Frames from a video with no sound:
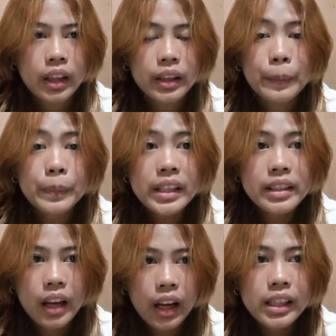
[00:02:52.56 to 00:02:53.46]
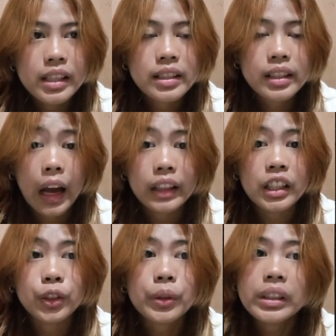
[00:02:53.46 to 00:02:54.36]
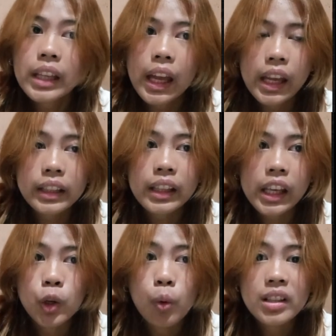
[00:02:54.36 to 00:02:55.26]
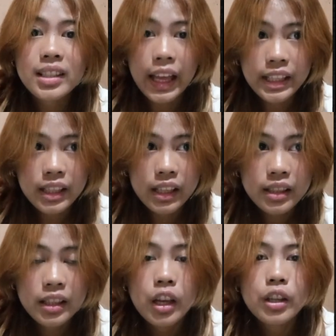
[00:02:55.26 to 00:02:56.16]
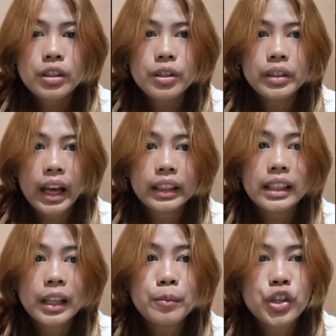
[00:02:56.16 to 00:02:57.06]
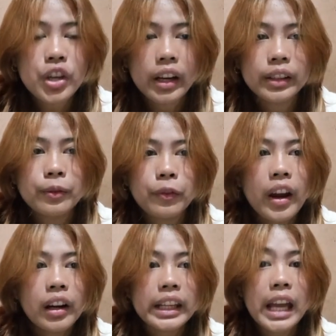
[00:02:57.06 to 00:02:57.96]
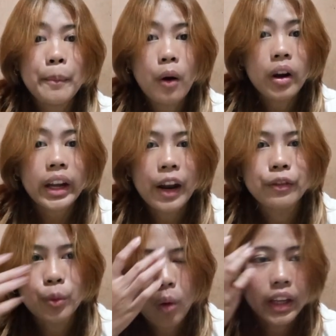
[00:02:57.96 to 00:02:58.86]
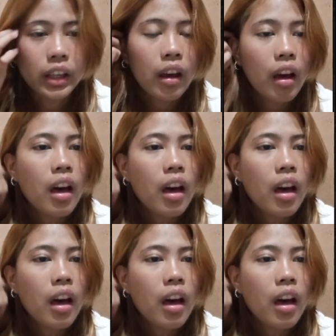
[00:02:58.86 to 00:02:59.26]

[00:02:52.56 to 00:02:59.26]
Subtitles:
The pizza is cut into 8 equal slices so that it can be shared fairly among everyone.